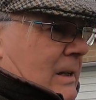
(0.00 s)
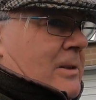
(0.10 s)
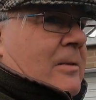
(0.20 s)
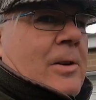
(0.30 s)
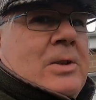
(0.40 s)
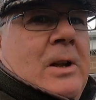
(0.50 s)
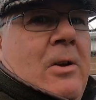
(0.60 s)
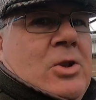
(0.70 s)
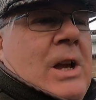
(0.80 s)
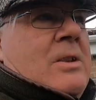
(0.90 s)
So I've got a
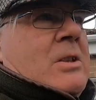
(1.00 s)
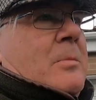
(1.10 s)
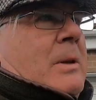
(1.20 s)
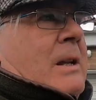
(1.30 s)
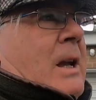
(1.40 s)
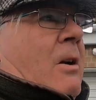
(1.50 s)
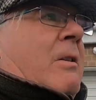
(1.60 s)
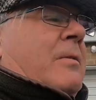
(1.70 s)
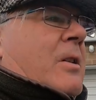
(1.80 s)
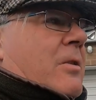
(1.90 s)
snow change in the
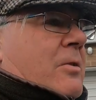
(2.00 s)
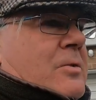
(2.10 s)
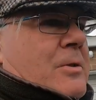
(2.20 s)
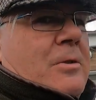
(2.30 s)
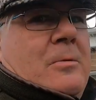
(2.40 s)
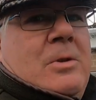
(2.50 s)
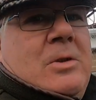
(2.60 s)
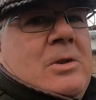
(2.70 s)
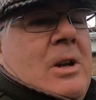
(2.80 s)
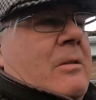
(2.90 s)
Berlingo. I've got the truck,
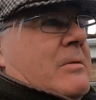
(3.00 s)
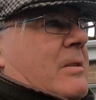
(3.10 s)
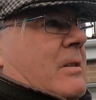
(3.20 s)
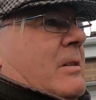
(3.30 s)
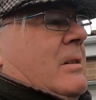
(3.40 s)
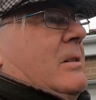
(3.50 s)
which is over at